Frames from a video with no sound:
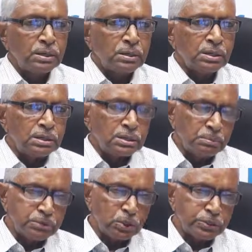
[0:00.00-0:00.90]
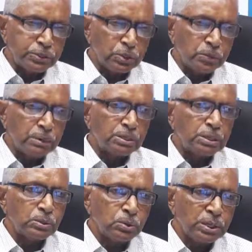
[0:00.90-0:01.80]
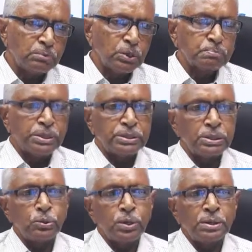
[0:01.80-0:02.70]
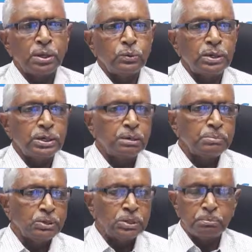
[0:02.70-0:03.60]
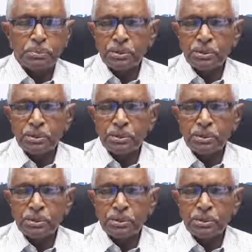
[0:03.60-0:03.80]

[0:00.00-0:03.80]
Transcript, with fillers: In KIMS also, we have got a good number of patients who underwent ABO